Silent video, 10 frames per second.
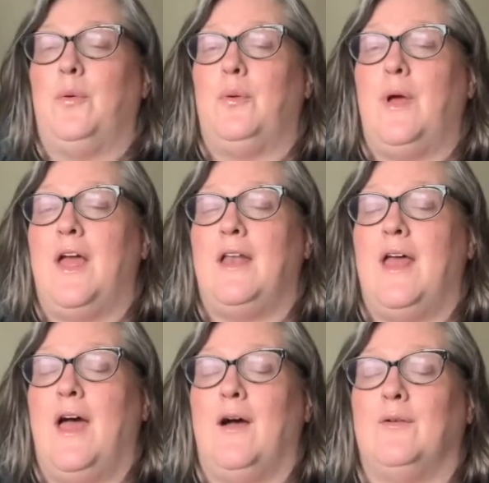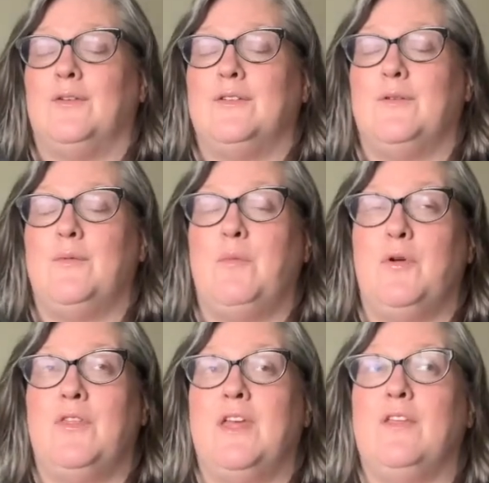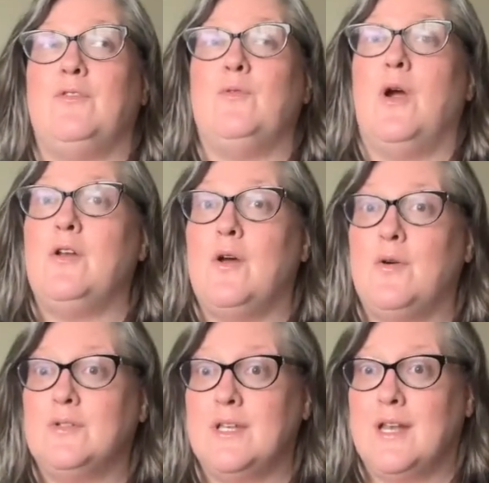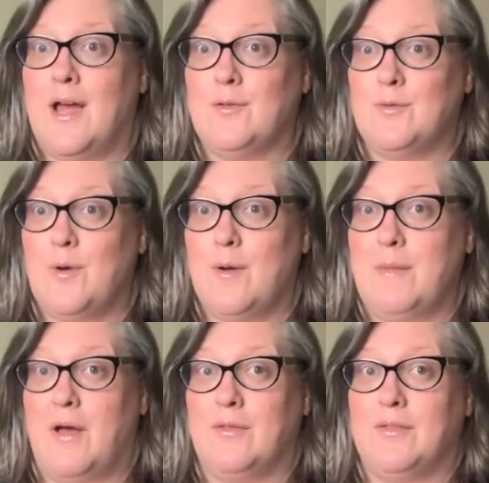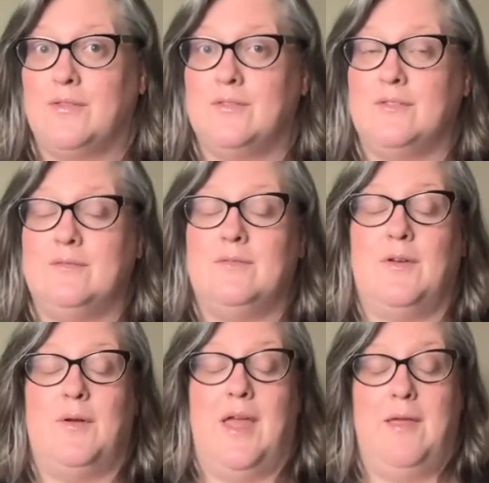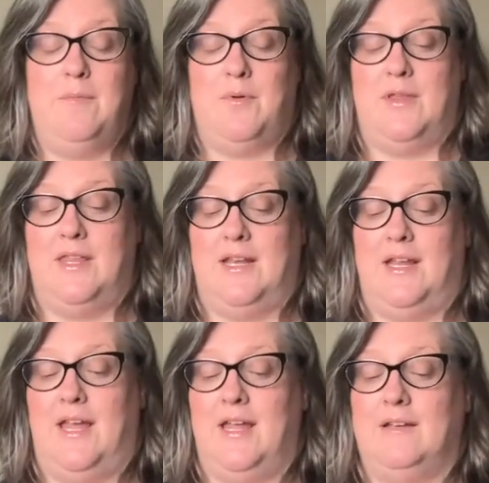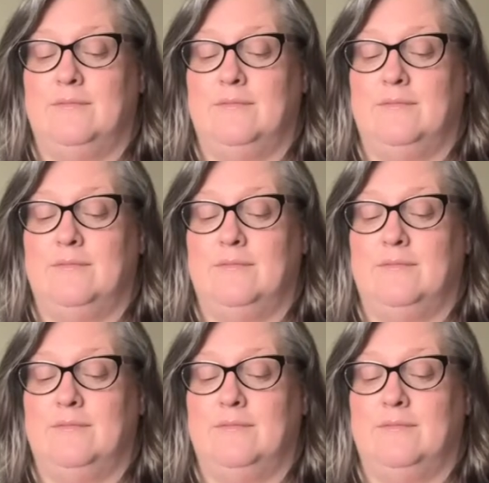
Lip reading: and out. And we breathe in through our nose and out through our mouth. Okay, breathe in again